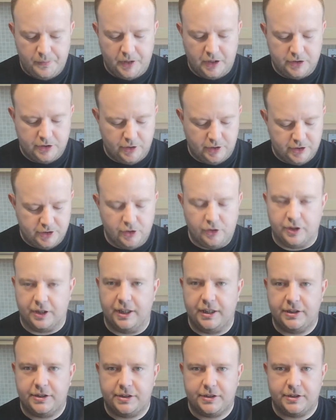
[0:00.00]
So I saw
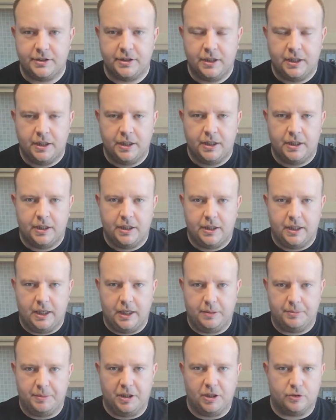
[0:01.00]
this
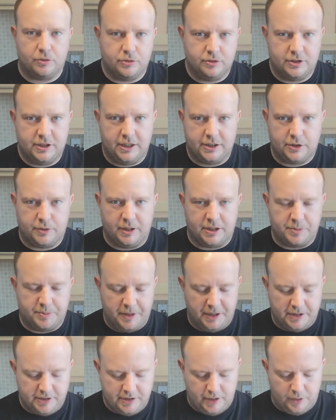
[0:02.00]
in my local Tesco
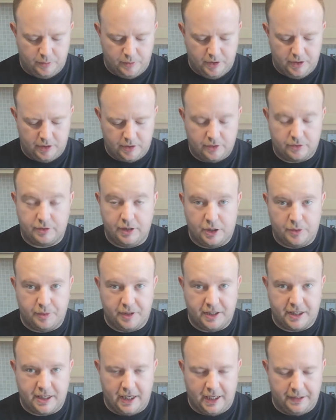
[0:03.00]
Express near work, £3
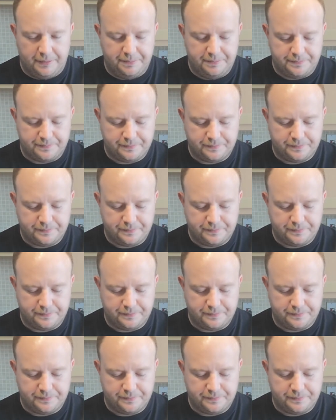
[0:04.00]
a can,